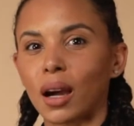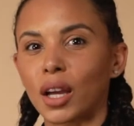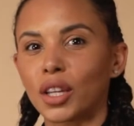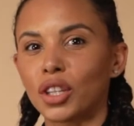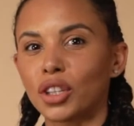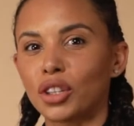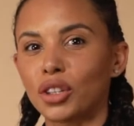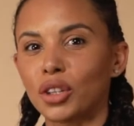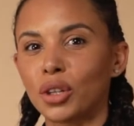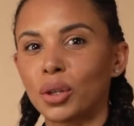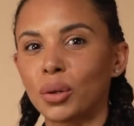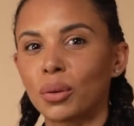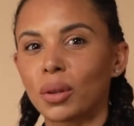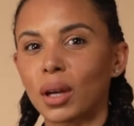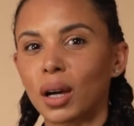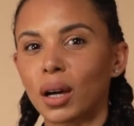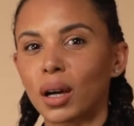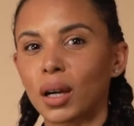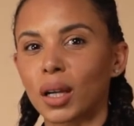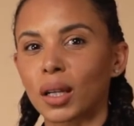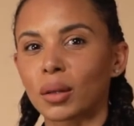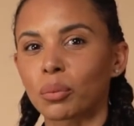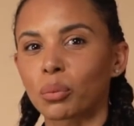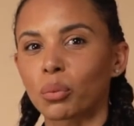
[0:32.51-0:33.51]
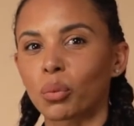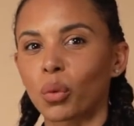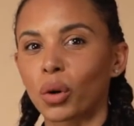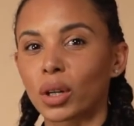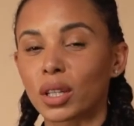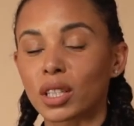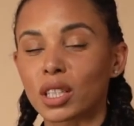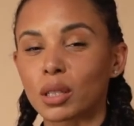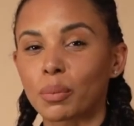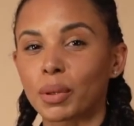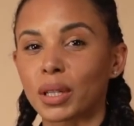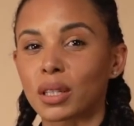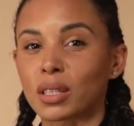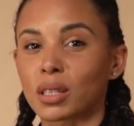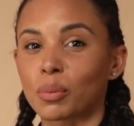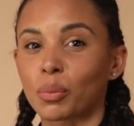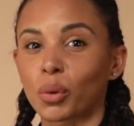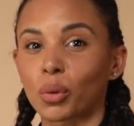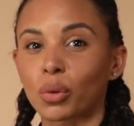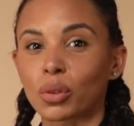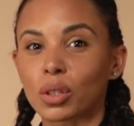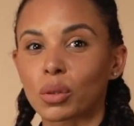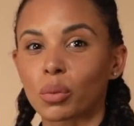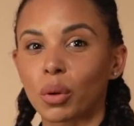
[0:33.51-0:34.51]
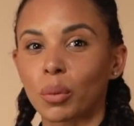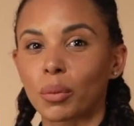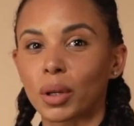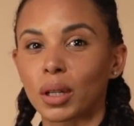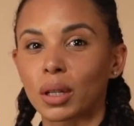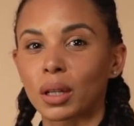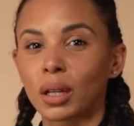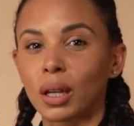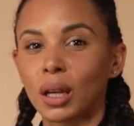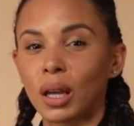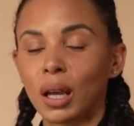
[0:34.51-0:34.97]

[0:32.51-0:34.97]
I knew that I wanted to be a sportswoman.